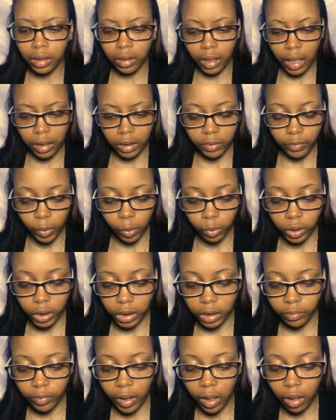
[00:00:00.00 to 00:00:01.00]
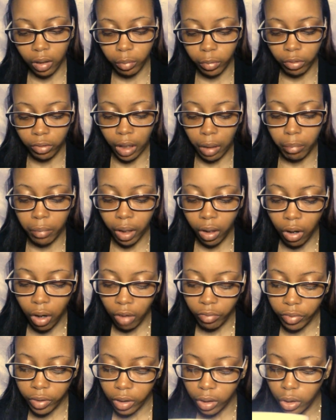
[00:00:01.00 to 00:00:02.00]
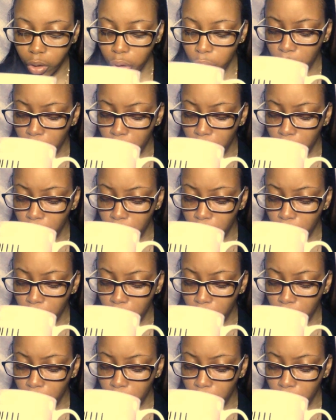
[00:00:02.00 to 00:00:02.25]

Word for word: And the house phone just fell. Let me grab my coffee.